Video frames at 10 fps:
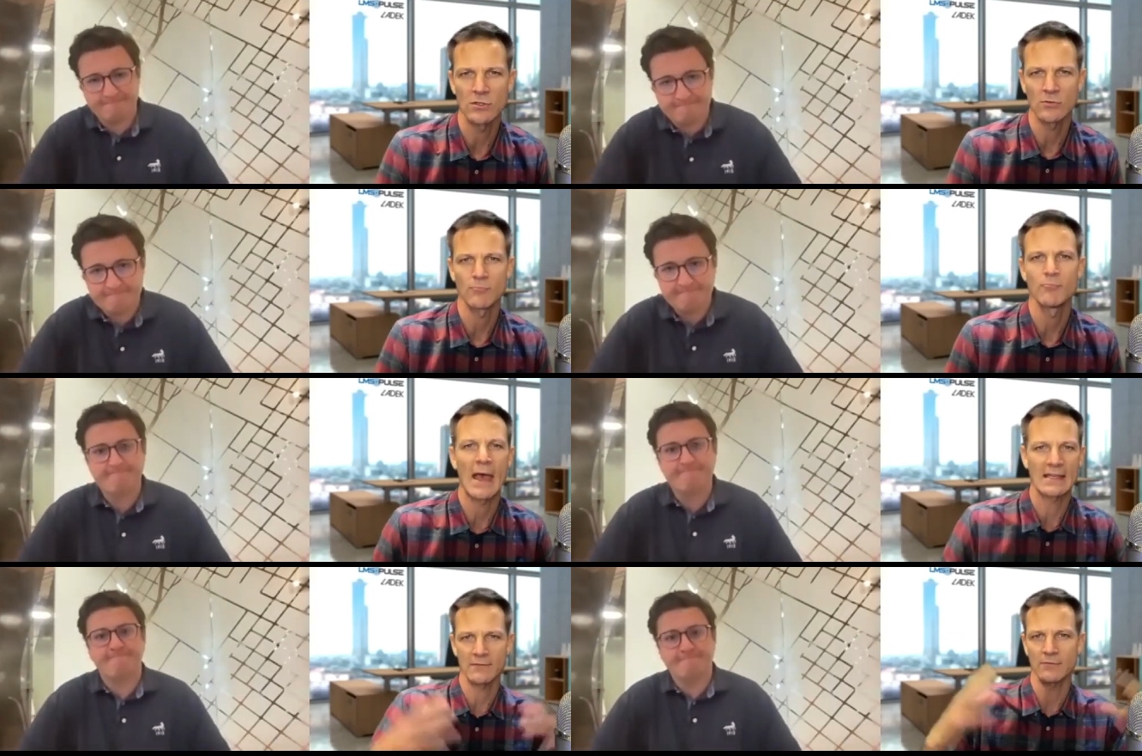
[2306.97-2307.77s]
Speaker 1: you know,
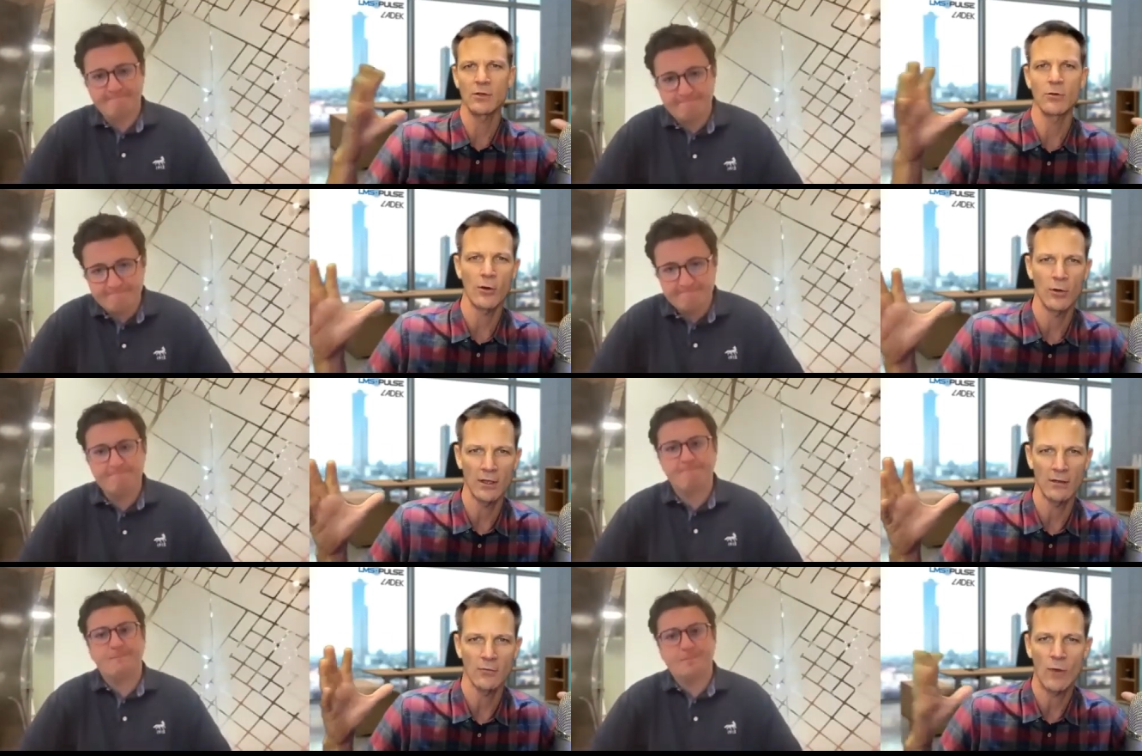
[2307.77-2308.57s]
massively
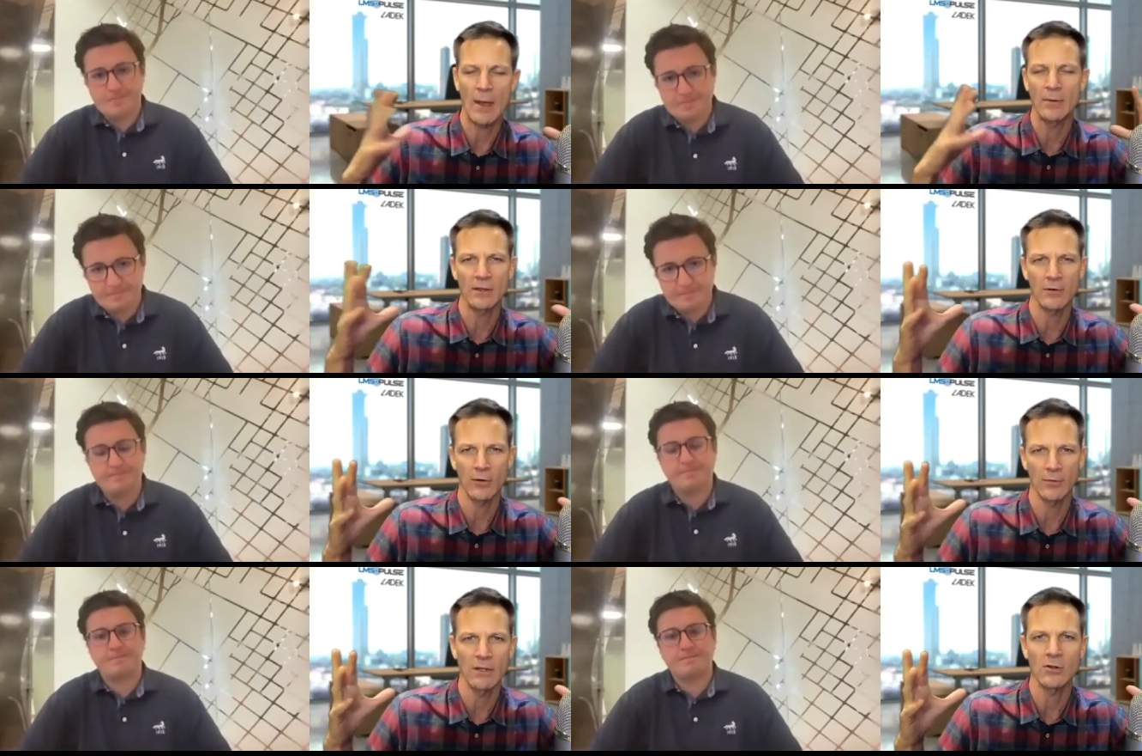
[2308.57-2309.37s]
growing, rapidly
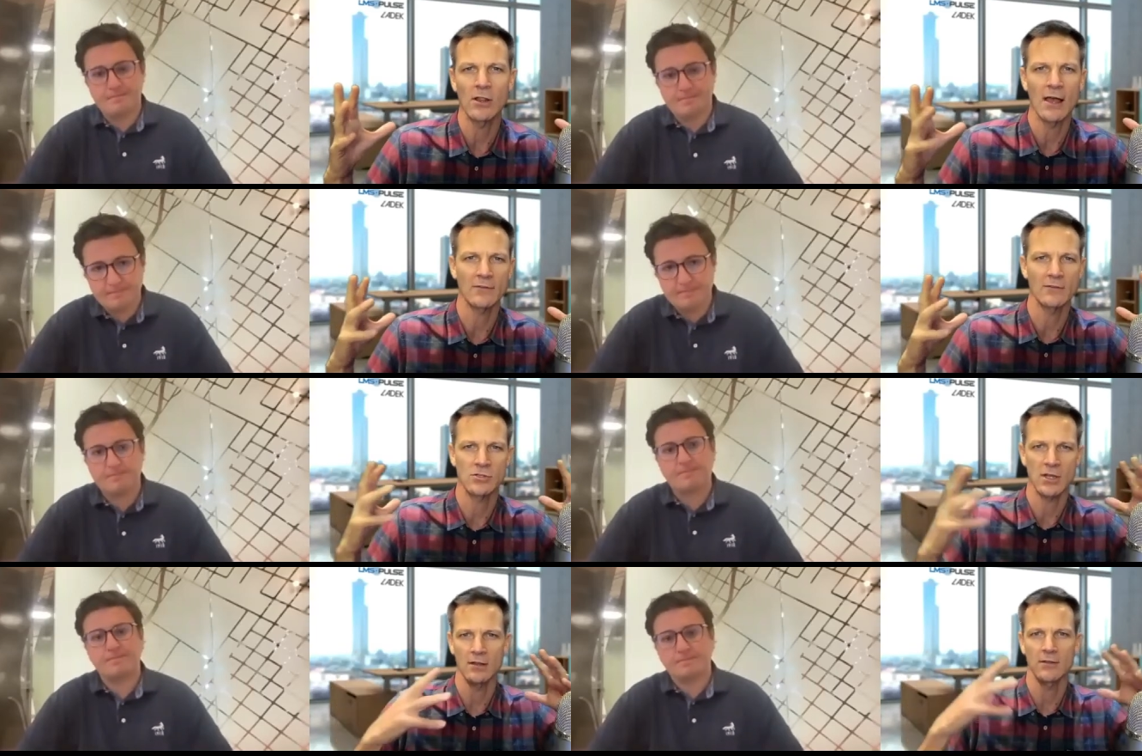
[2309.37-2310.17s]
growing middle class in
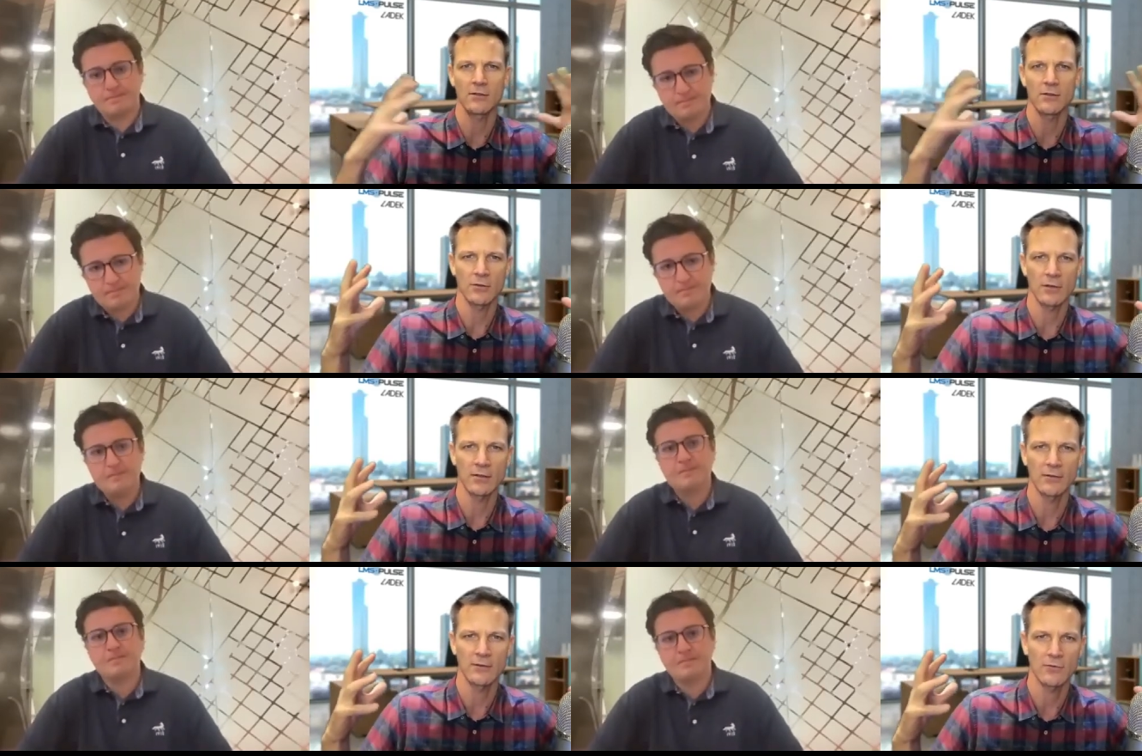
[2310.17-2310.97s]
China that they're
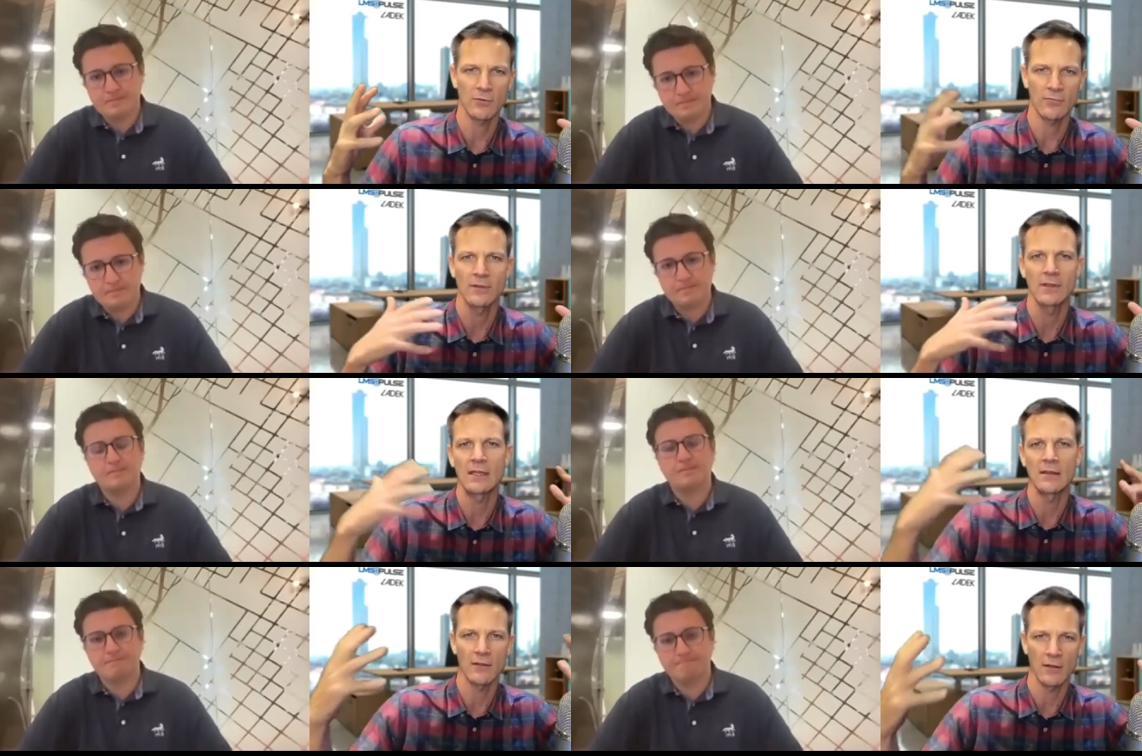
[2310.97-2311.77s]
looking to sort of
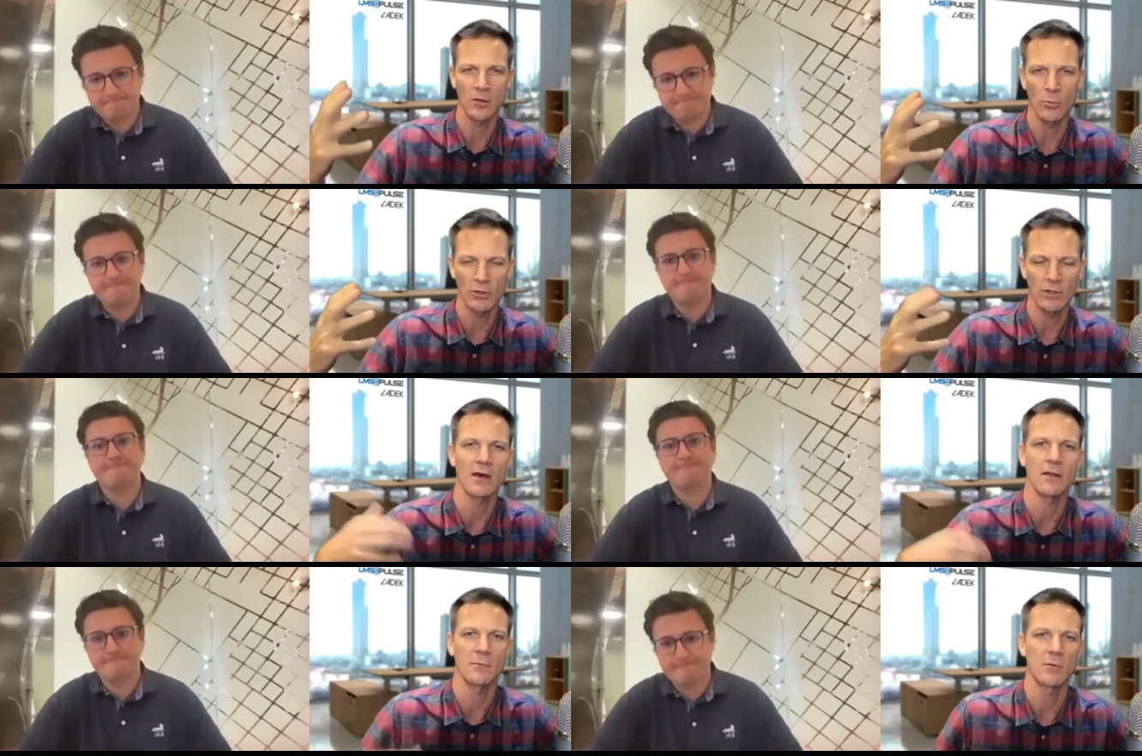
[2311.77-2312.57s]
get into the global
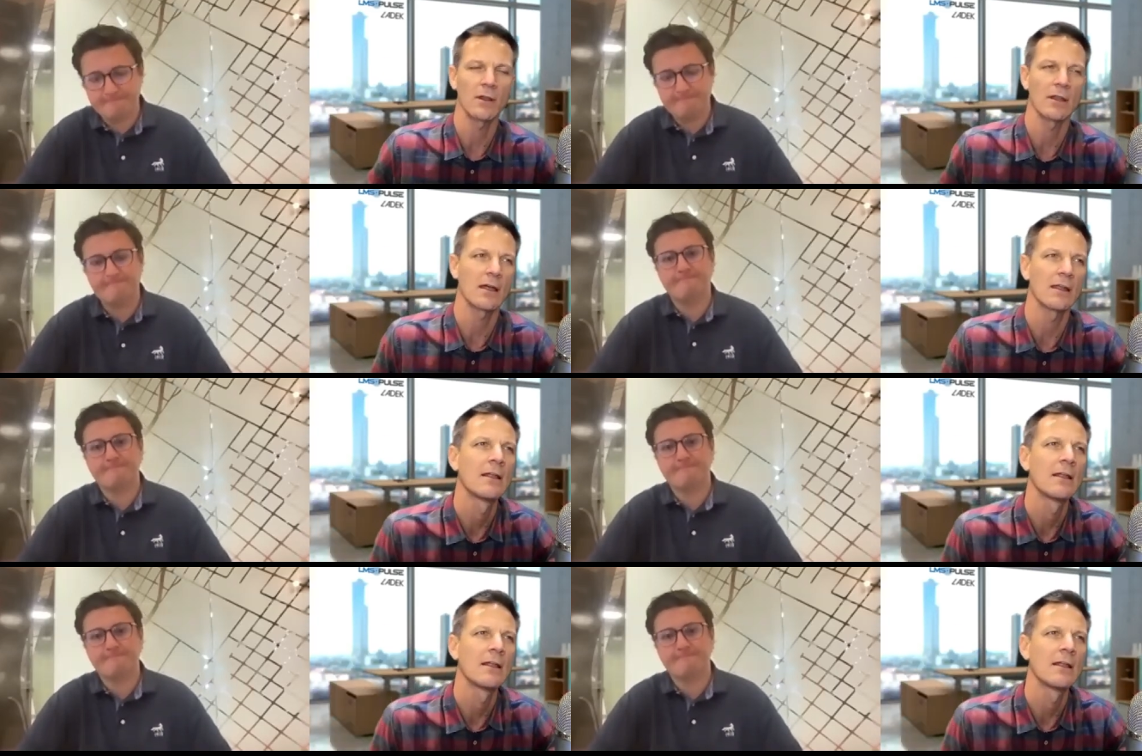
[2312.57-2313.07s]
economy, whatnot.